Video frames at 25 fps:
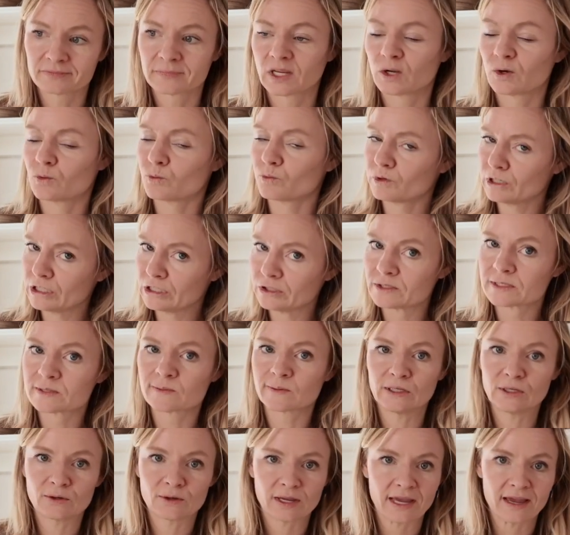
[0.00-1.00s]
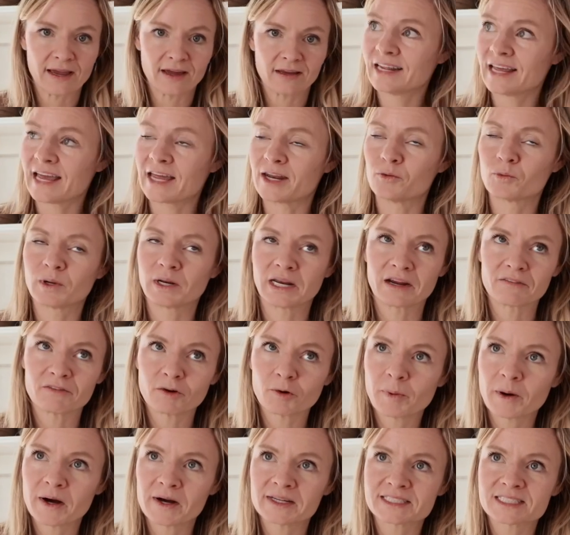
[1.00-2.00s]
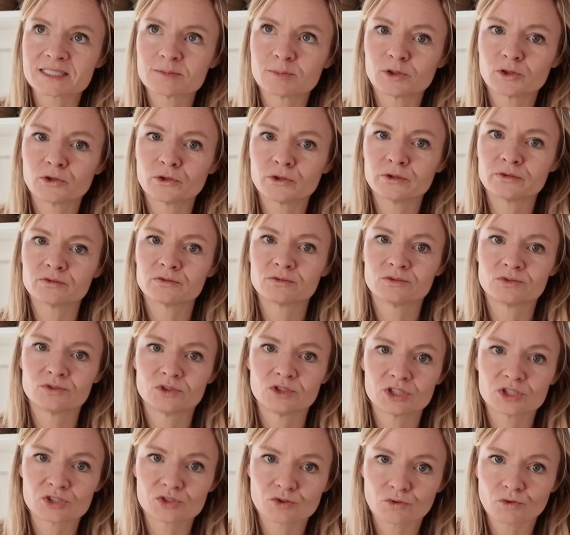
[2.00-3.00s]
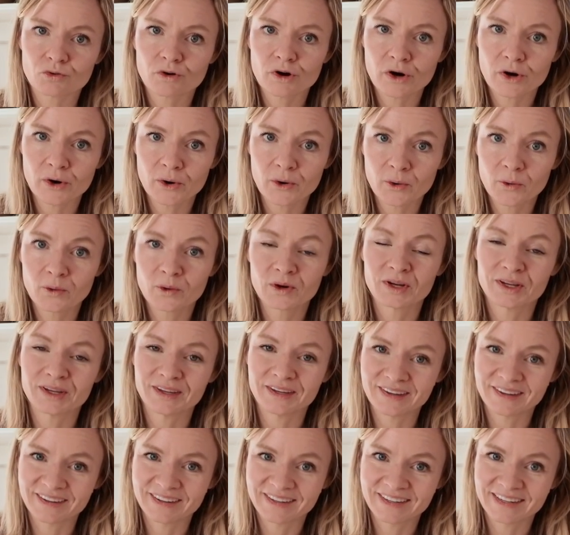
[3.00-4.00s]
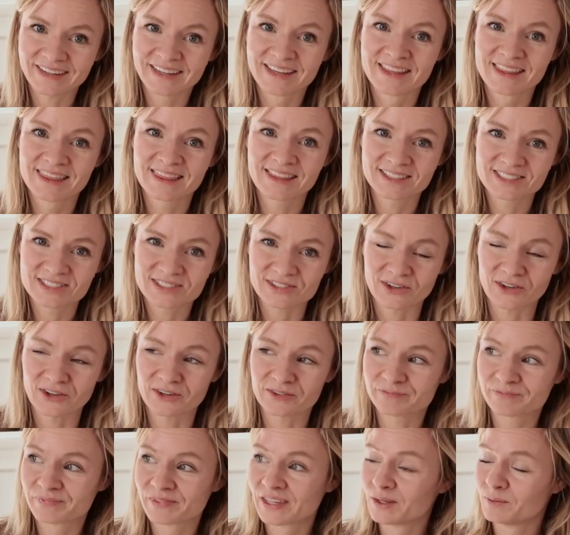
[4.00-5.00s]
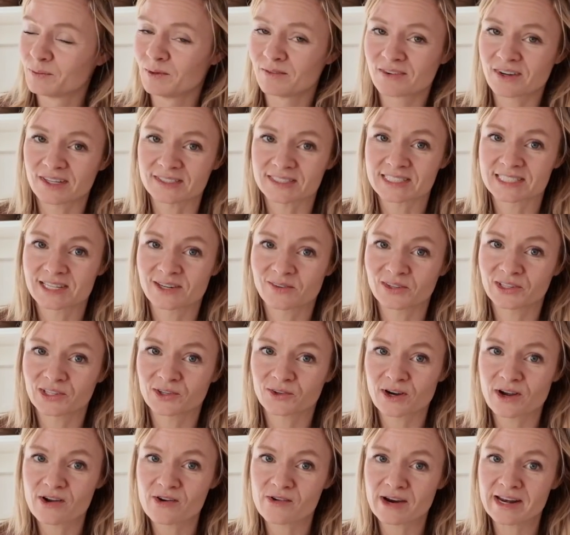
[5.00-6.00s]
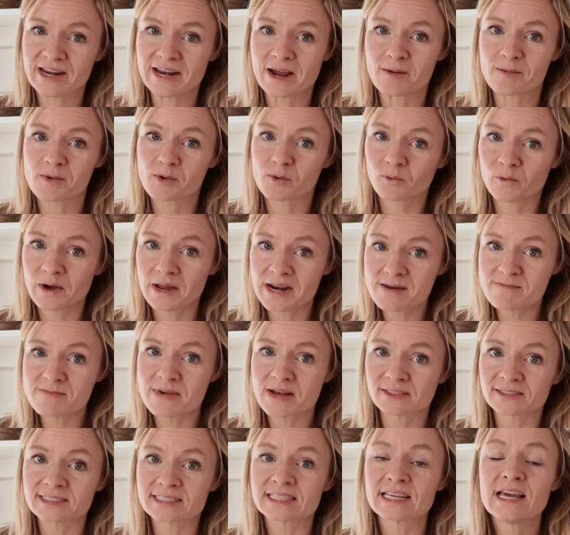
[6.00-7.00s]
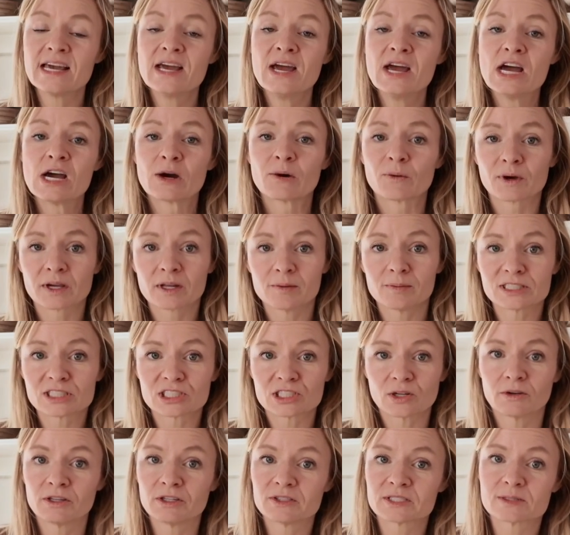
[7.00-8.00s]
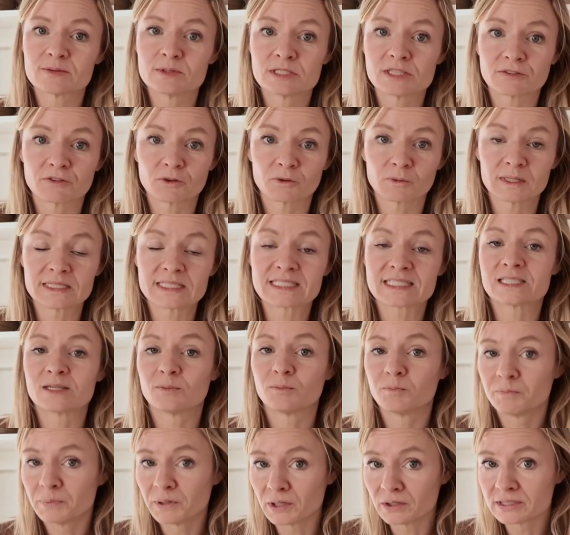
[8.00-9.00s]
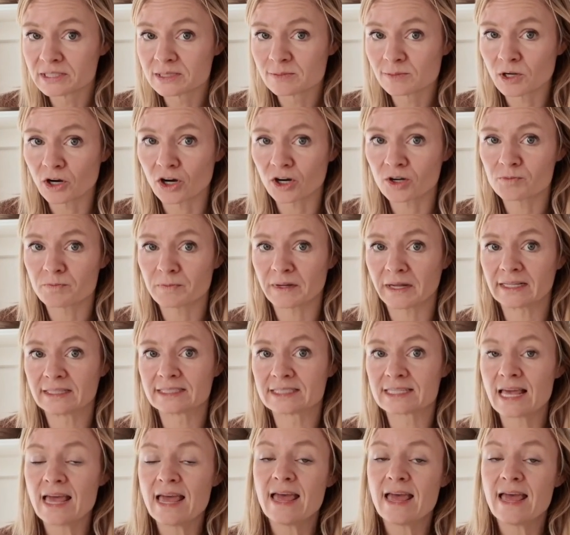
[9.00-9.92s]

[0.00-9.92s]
Reuse what you can, and whenever possible, just grow in the dirt. We've got snow on the ground right now, but when it melts, we're gonna be showing you some different ways to build some garden beds.